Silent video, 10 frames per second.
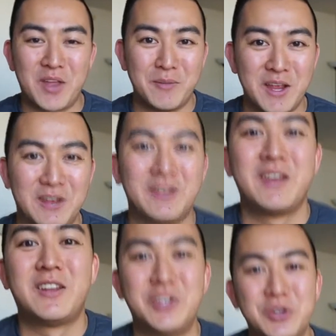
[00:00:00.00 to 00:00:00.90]
I mean,
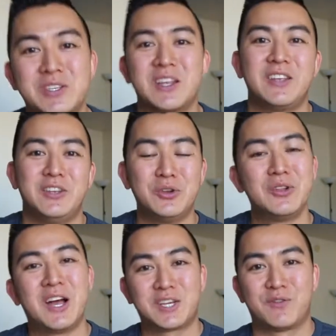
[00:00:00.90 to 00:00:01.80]
use
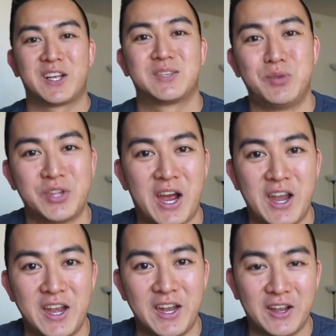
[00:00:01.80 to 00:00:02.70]
utilize flexible
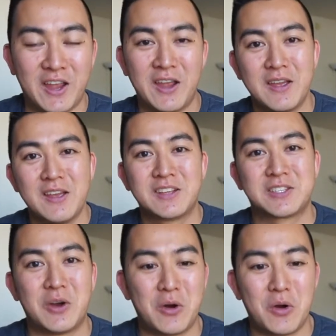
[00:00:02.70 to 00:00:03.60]
dieting, okay?
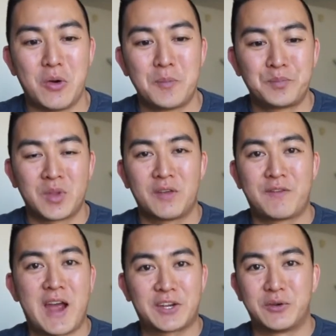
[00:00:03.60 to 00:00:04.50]
So
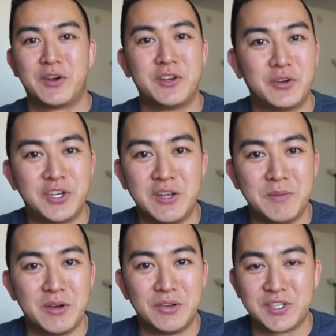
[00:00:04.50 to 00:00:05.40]
factor in your cheat
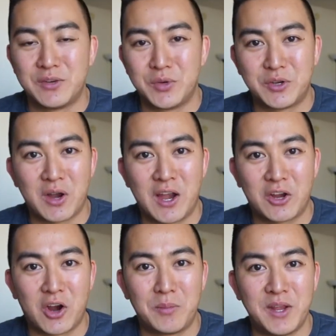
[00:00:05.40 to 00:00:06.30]
meals in with your high
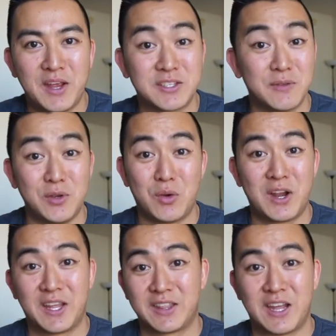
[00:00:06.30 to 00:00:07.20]
carb days. So if you want
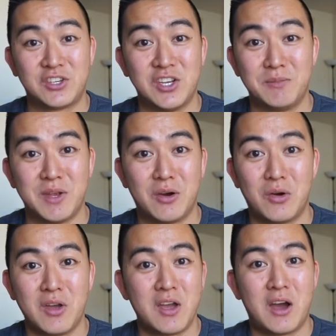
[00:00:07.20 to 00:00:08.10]
to get that cheat
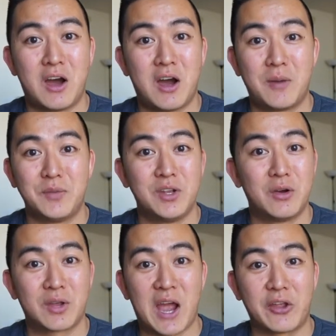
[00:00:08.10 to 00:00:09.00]
meal, um, you
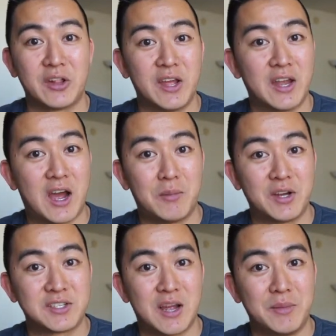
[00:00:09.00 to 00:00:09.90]
know, calculate how
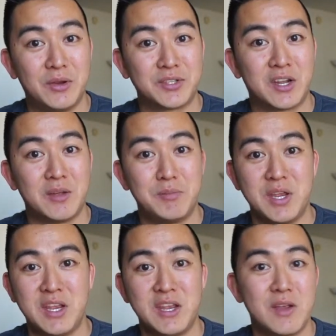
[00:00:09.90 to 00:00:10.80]
much that meal is going to
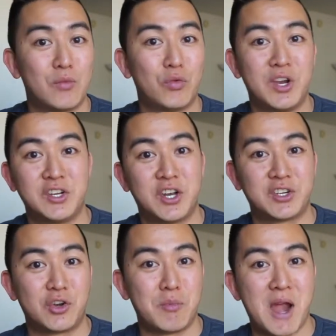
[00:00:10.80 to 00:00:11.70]
be,
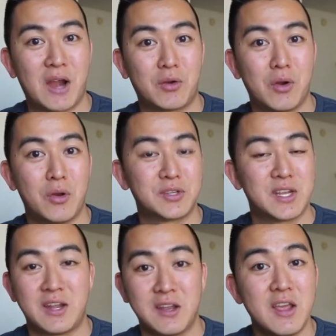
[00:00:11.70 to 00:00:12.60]
readjust your macros,
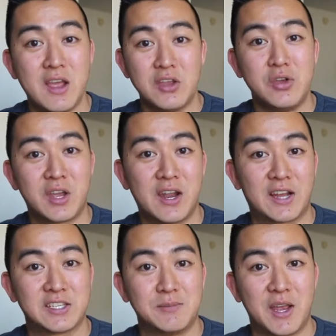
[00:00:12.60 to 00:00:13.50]
and you can
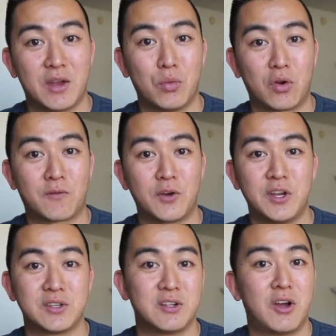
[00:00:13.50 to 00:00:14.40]
actually make it work for
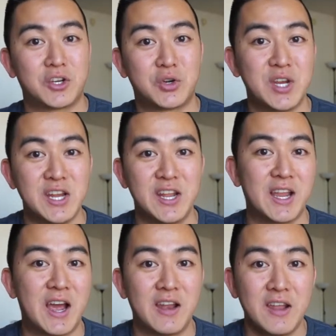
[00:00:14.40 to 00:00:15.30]
you as long as you're eating
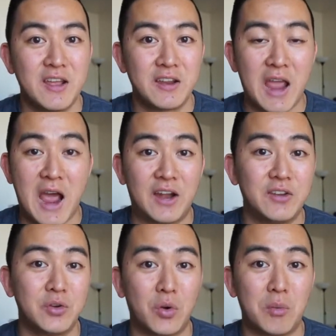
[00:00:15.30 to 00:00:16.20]
at at
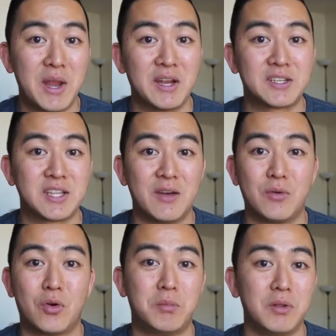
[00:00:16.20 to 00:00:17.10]
your maintenance level
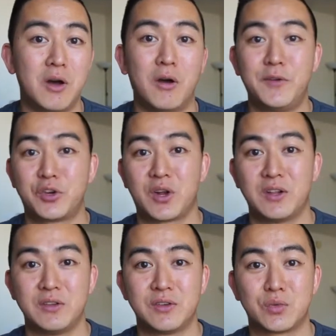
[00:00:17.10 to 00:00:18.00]
or below. If you're trying
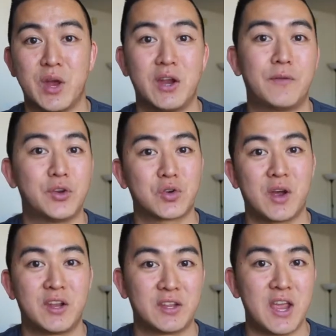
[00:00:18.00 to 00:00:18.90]
to lose weight or if you're
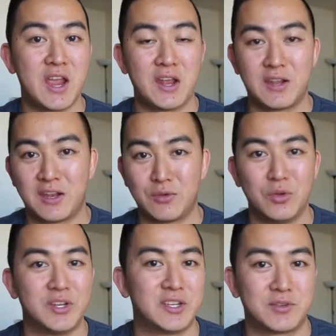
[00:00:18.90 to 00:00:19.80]
trying to gain, then it
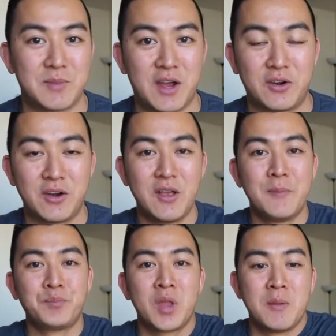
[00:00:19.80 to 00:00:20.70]
really doesn't matter.
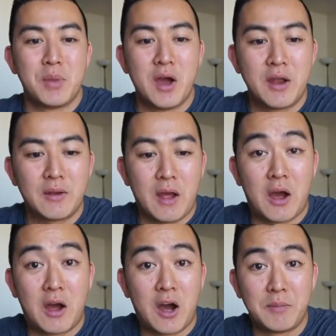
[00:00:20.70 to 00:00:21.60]
But uh,
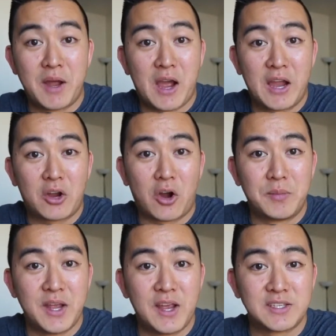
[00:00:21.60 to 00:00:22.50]
on my high carb
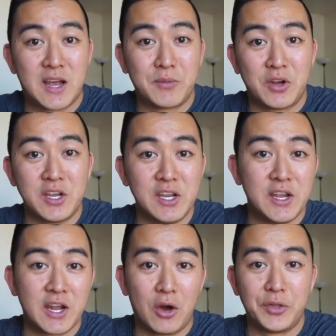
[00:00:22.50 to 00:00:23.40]
days, I'm going to
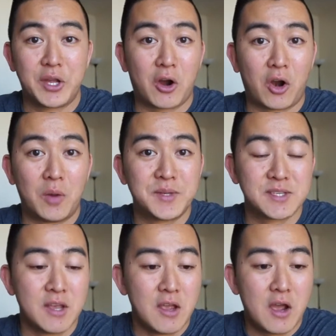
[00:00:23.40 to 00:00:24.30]
eat healthy
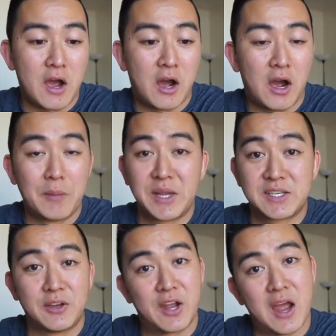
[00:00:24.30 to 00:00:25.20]
carbs. Uh, I'm
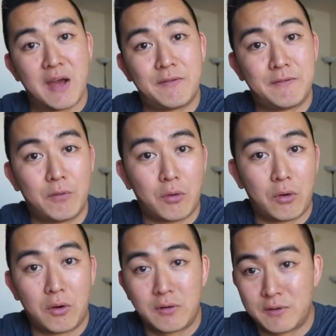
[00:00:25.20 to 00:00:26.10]
basically going to have
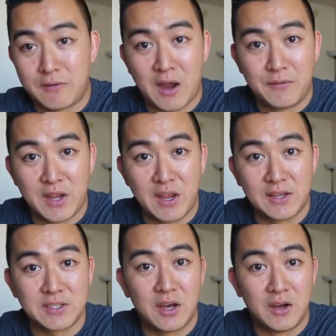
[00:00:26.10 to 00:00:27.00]
four to five
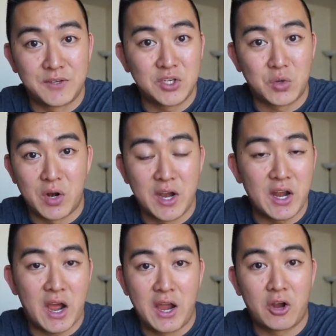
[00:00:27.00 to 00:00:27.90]
days of straight
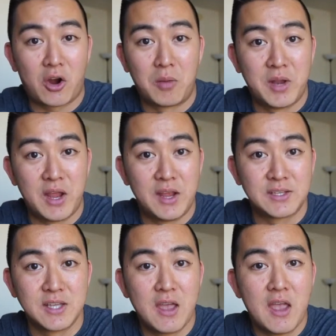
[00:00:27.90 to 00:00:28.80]
high carb
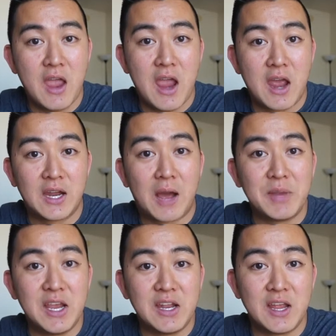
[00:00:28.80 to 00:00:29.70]
days, and I'm
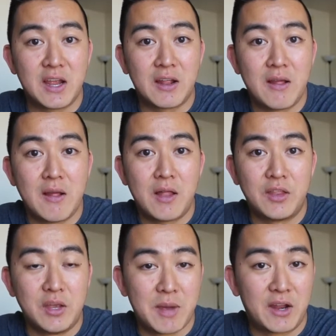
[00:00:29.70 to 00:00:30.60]
eating
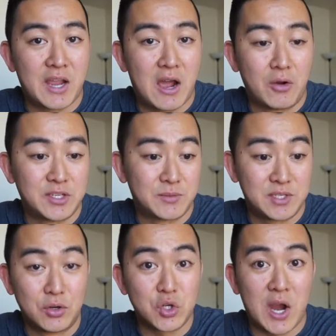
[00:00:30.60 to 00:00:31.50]
the amount of calories. I'm
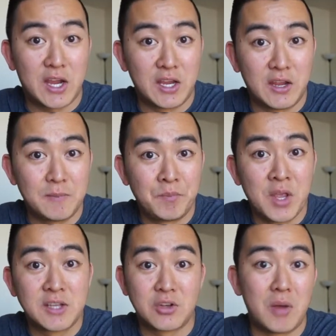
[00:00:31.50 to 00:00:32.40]
still tracking it.
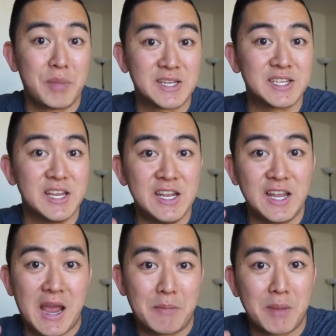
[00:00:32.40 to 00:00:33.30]
So I'm basically
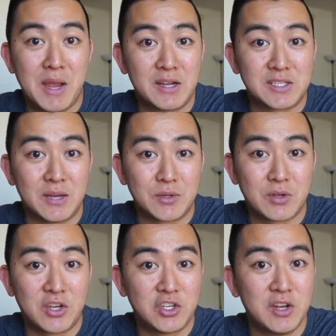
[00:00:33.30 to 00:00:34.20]
eating at my maintenance level. So
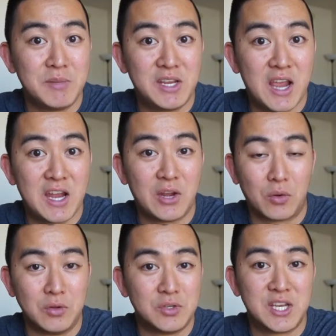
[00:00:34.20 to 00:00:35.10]
I shouldn't be gaining or
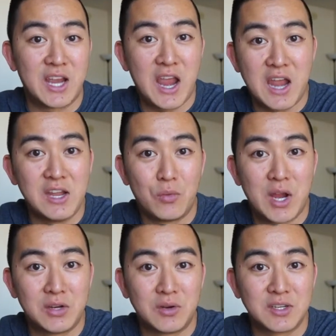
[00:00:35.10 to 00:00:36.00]
losing any
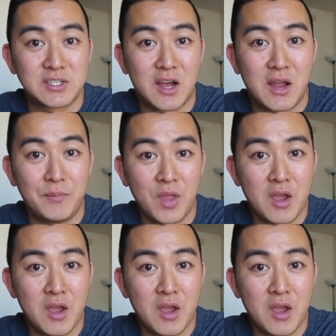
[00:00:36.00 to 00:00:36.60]
weight during this time.